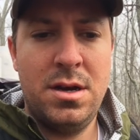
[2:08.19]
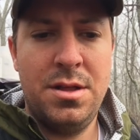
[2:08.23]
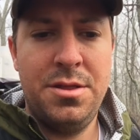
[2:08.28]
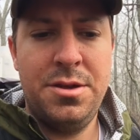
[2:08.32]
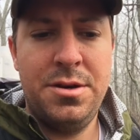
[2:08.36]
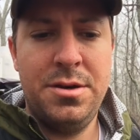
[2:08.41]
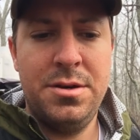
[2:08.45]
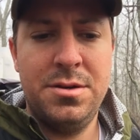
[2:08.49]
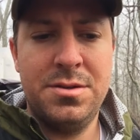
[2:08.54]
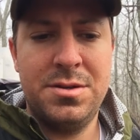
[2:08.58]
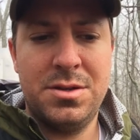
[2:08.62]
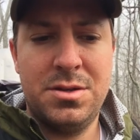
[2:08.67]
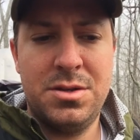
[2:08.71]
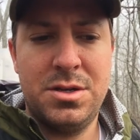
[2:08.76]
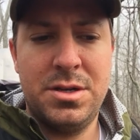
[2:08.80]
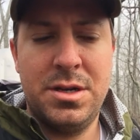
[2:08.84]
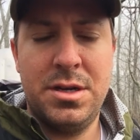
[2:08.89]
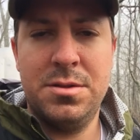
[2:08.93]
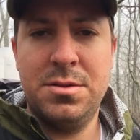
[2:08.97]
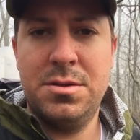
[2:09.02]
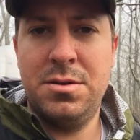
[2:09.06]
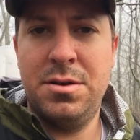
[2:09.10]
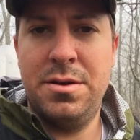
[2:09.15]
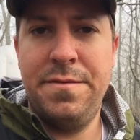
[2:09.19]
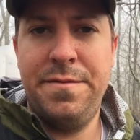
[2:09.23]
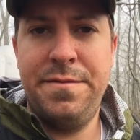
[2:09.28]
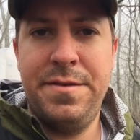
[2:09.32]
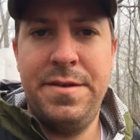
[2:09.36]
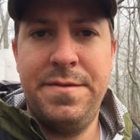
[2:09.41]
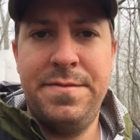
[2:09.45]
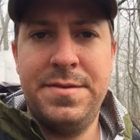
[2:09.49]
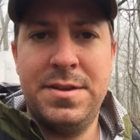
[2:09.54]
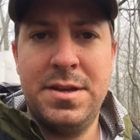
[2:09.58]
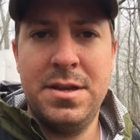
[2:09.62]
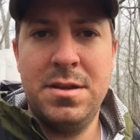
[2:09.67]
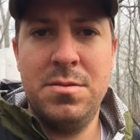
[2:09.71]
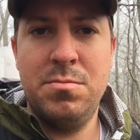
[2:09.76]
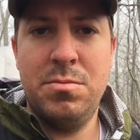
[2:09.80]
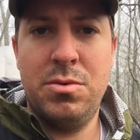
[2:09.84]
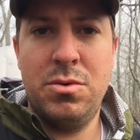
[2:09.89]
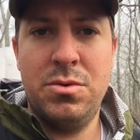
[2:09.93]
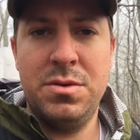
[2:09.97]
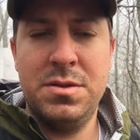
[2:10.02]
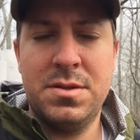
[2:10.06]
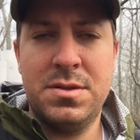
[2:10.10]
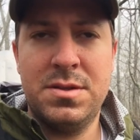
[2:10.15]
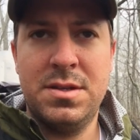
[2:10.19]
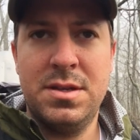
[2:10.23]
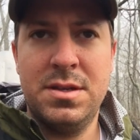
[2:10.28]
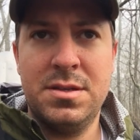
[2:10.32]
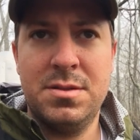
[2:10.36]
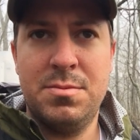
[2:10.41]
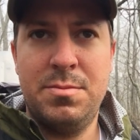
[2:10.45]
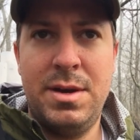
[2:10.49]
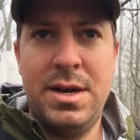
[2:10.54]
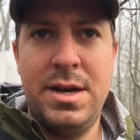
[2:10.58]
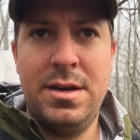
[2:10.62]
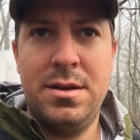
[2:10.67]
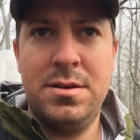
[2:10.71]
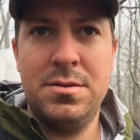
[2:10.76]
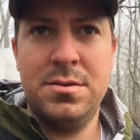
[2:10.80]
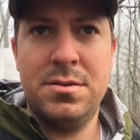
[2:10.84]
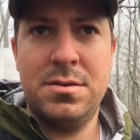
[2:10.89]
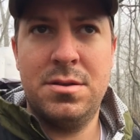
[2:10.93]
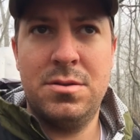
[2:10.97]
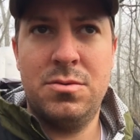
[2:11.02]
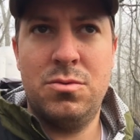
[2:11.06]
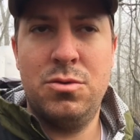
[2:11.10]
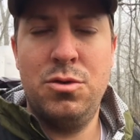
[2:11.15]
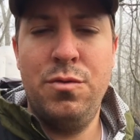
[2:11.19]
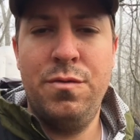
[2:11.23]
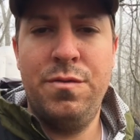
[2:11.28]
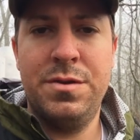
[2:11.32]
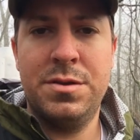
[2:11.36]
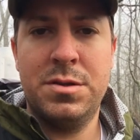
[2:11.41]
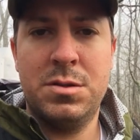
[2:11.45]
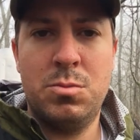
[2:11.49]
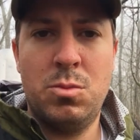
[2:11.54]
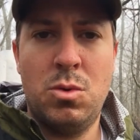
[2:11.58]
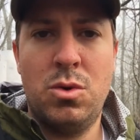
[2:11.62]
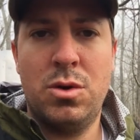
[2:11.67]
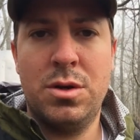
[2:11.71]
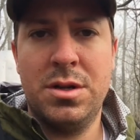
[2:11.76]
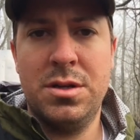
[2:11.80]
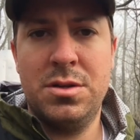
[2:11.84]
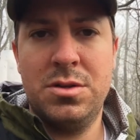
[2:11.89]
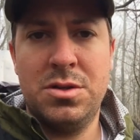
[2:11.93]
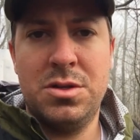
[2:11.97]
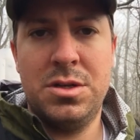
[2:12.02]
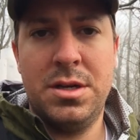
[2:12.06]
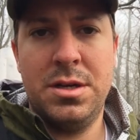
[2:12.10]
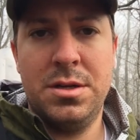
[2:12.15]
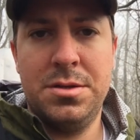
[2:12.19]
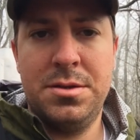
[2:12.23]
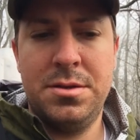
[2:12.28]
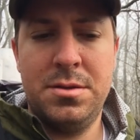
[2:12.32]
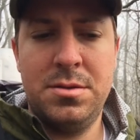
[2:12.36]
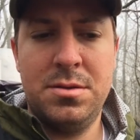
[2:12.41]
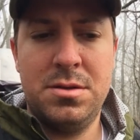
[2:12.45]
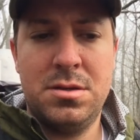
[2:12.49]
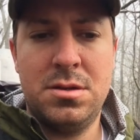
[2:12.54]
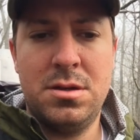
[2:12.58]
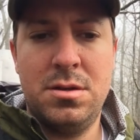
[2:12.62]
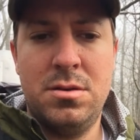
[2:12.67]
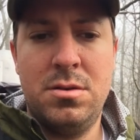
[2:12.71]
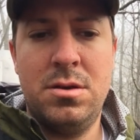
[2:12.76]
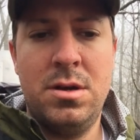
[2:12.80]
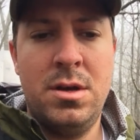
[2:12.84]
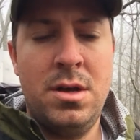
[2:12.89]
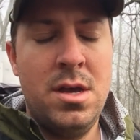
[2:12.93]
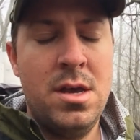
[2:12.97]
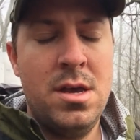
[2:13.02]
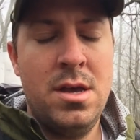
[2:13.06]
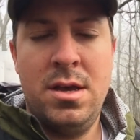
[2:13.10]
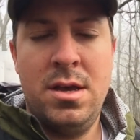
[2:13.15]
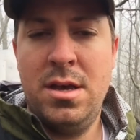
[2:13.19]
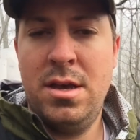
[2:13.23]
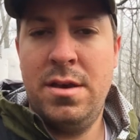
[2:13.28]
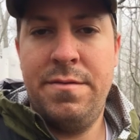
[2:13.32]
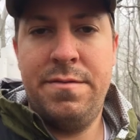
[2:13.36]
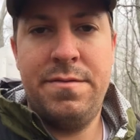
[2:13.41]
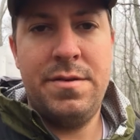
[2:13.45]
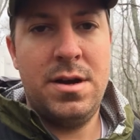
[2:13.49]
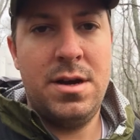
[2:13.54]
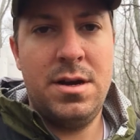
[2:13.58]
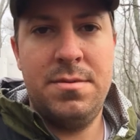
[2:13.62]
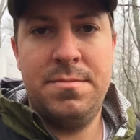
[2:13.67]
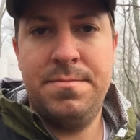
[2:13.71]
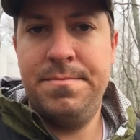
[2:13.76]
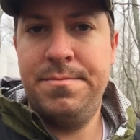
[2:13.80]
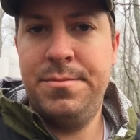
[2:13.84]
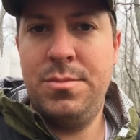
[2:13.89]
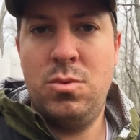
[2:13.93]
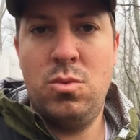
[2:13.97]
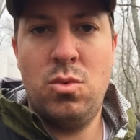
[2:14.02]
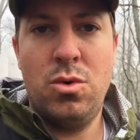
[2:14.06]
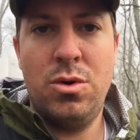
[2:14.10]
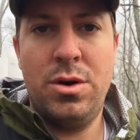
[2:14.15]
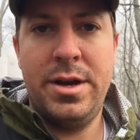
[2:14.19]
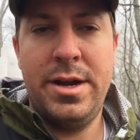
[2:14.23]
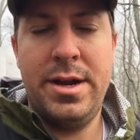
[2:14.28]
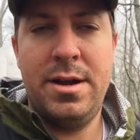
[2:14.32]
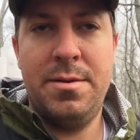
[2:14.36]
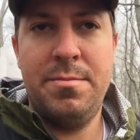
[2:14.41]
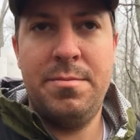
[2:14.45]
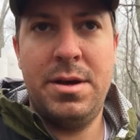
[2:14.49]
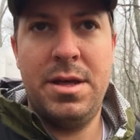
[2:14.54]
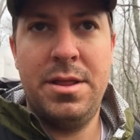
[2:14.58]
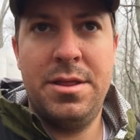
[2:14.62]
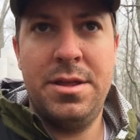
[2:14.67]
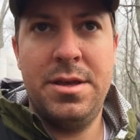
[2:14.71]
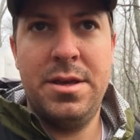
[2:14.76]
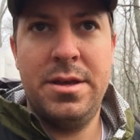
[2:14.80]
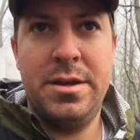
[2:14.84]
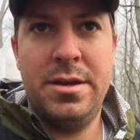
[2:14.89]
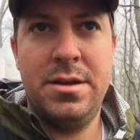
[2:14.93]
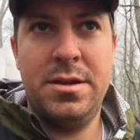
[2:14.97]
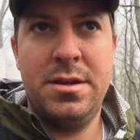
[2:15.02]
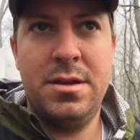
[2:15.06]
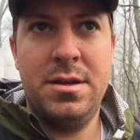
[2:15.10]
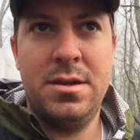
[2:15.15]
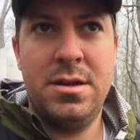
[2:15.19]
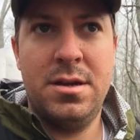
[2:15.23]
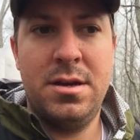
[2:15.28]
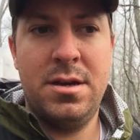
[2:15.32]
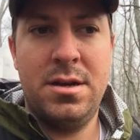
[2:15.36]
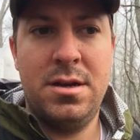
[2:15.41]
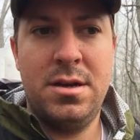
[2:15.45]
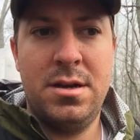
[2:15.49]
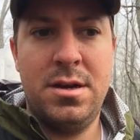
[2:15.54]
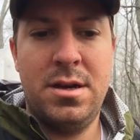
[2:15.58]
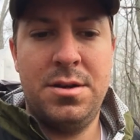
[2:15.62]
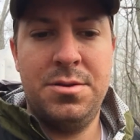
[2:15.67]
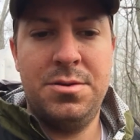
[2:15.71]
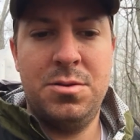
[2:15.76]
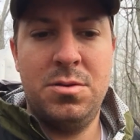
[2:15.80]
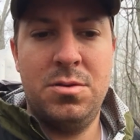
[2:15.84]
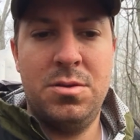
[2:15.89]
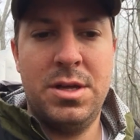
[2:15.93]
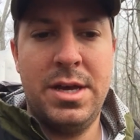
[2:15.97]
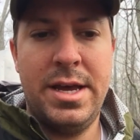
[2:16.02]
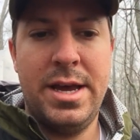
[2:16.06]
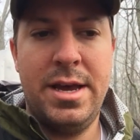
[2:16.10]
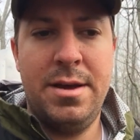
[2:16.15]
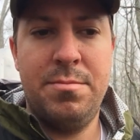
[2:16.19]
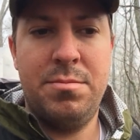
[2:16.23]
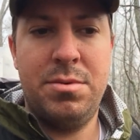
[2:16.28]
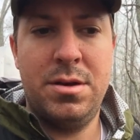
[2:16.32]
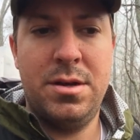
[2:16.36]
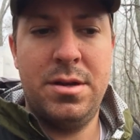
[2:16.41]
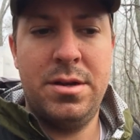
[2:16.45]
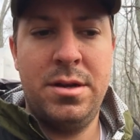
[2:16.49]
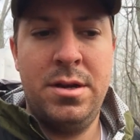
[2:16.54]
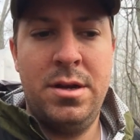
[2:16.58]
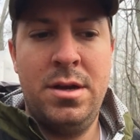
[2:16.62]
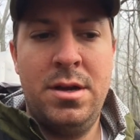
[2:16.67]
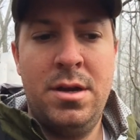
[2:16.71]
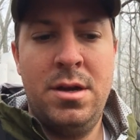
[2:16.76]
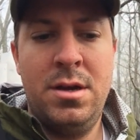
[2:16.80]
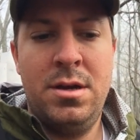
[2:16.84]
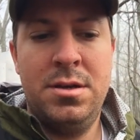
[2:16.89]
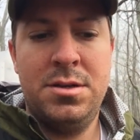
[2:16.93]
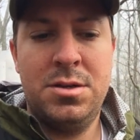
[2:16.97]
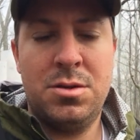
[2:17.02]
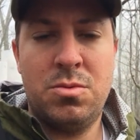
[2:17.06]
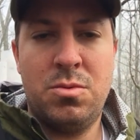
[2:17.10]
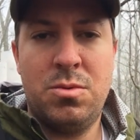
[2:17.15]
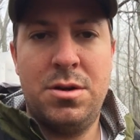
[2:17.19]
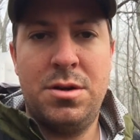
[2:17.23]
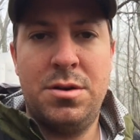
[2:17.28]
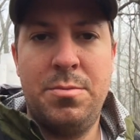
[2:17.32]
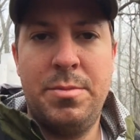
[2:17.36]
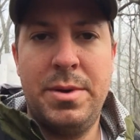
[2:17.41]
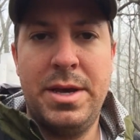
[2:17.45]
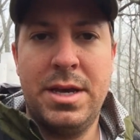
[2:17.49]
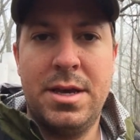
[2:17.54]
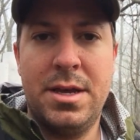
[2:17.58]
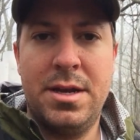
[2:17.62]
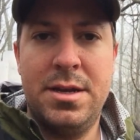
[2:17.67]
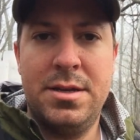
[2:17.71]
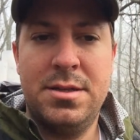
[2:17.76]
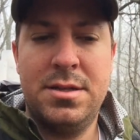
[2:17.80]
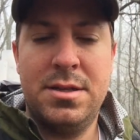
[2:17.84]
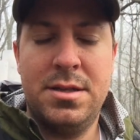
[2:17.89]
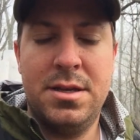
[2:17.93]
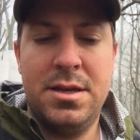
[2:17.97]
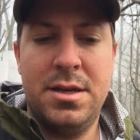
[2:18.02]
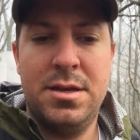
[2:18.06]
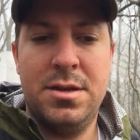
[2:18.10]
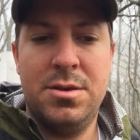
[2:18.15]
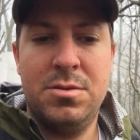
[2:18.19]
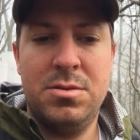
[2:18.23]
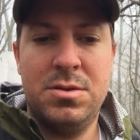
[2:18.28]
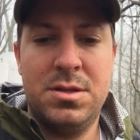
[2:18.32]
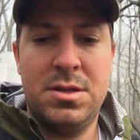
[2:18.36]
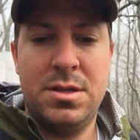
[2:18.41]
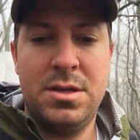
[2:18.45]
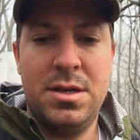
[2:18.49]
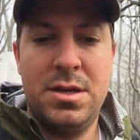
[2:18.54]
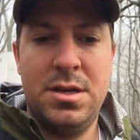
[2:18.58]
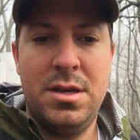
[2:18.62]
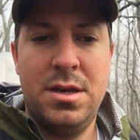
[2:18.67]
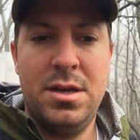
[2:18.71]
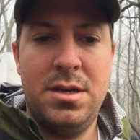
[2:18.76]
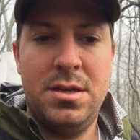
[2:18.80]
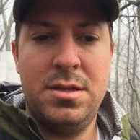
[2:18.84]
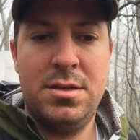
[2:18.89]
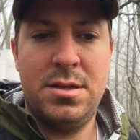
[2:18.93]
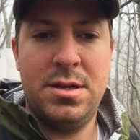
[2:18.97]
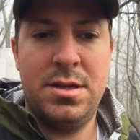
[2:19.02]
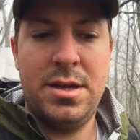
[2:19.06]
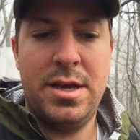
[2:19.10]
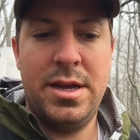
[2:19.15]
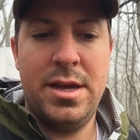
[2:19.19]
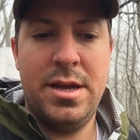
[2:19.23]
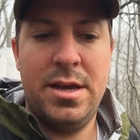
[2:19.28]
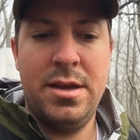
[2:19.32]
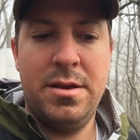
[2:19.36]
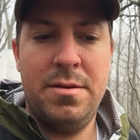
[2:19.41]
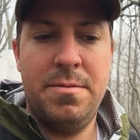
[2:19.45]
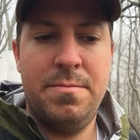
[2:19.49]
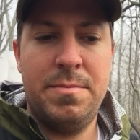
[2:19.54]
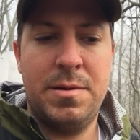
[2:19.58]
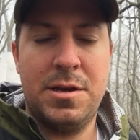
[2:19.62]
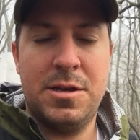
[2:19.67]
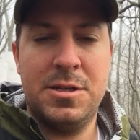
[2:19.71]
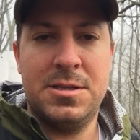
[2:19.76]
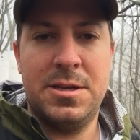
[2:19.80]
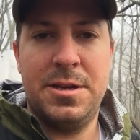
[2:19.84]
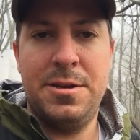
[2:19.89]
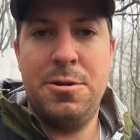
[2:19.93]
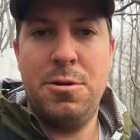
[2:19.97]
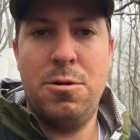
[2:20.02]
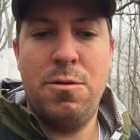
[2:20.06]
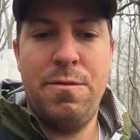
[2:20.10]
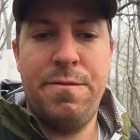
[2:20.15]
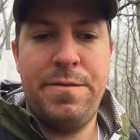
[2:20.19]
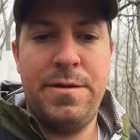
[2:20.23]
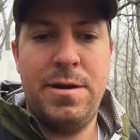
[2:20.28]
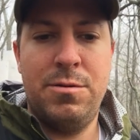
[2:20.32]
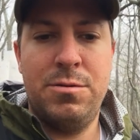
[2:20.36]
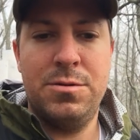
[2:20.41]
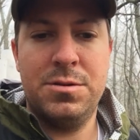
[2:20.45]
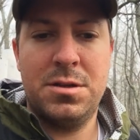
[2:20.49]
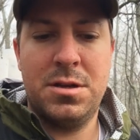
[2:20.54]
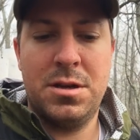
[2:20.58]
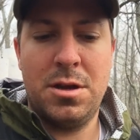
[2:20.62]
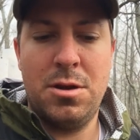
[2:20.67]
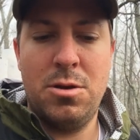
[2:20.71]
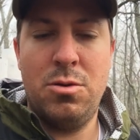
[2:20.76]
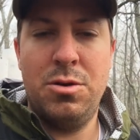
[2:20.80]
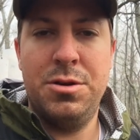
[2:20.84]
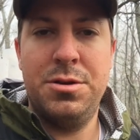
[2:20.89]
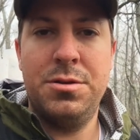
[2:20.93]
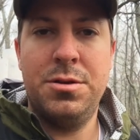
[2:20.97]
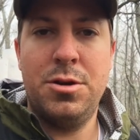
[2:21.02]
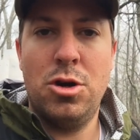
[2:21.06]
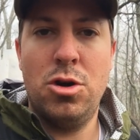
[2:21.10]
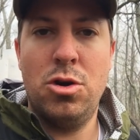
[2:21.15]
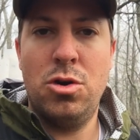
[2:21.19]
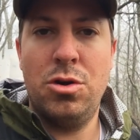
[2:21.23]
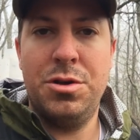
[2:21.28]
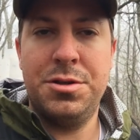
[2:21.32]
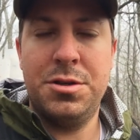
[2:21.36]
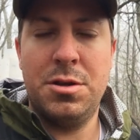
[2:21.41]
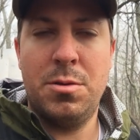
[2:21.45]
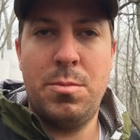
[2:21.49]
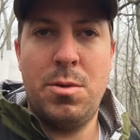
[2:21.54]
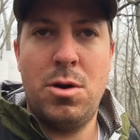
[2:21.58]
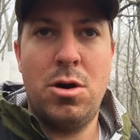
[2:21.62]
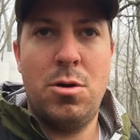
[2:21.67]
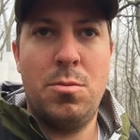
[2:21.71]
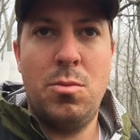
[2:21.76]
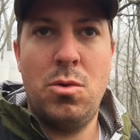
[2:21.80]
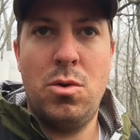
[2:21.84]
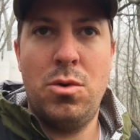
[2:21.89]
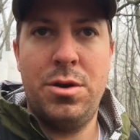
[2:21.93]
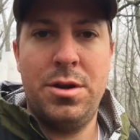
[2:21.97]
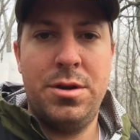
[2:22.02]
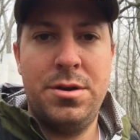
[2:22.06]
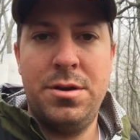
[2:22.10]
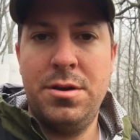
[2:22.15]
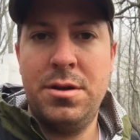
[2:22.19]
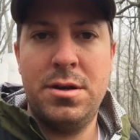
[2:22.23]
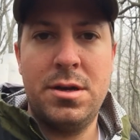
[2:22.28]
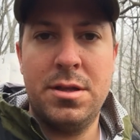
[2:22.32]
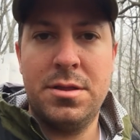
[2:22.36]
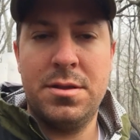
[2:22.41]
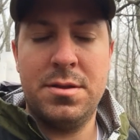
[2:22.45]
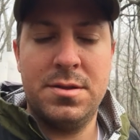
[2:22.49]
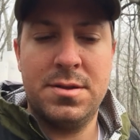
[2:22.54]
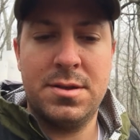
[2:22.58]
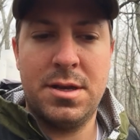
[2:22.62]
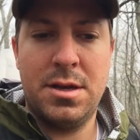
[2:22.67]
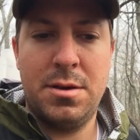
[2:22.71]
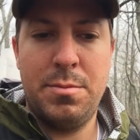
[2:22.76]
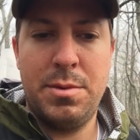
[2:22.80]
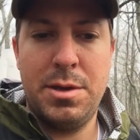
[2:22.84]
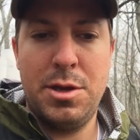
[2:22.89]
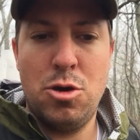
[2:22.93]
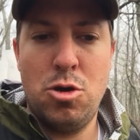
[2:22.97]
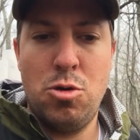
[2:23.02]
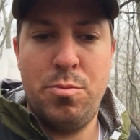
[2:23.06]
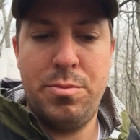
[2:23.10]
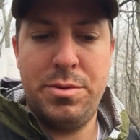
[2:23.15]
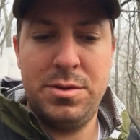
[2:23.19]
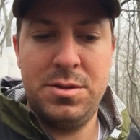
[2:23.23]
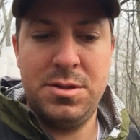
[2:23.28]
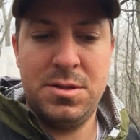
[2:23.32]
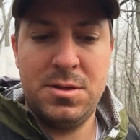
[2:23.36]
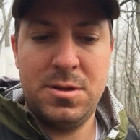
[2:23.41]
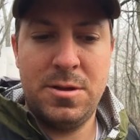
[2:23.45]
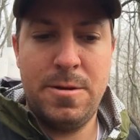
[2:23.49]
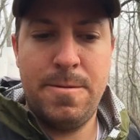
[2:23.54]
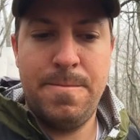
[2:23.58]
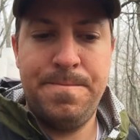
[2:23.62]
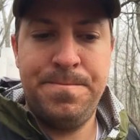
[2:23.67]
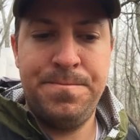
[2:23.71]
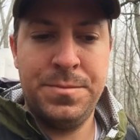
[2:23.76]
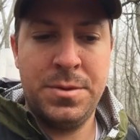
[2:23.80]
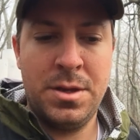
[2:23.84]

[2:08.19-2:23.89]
There is a shelter at 15.6 miles, the Rufus Morgan shelter, so if I'm worn out by then, I'll do that, but just wanted to make it into the NOC today because I know if I was to go in early tomorrow morning, nothing's going to be open, so